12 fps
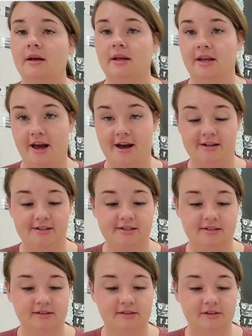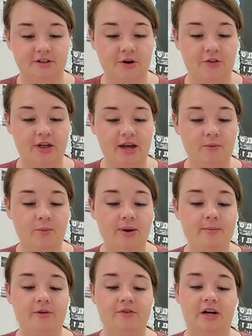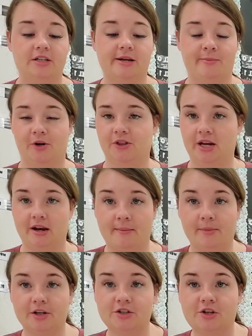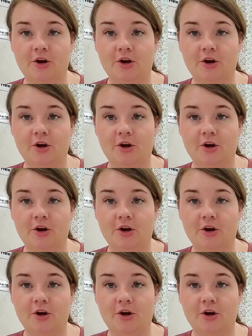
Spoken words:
Yes. So then we moved on to birthday numbers.